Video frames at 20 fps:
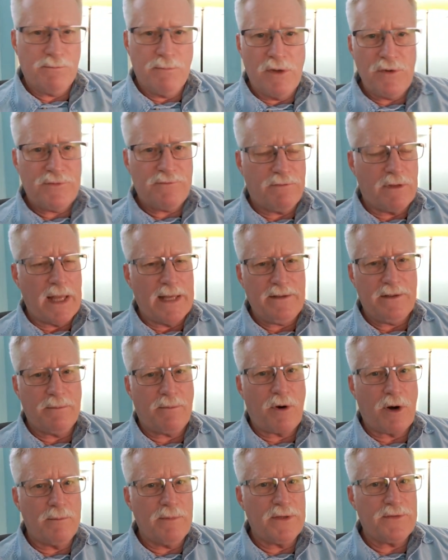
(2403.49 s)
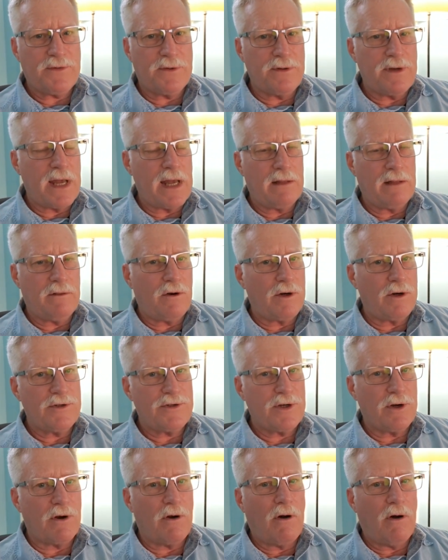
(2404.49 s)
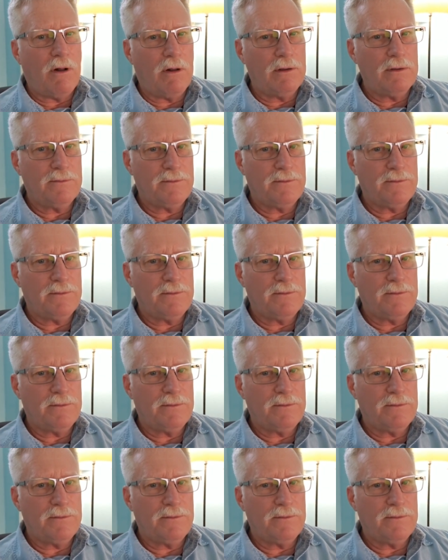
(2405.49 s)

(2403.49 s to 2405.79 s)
most flight departments are not large at all.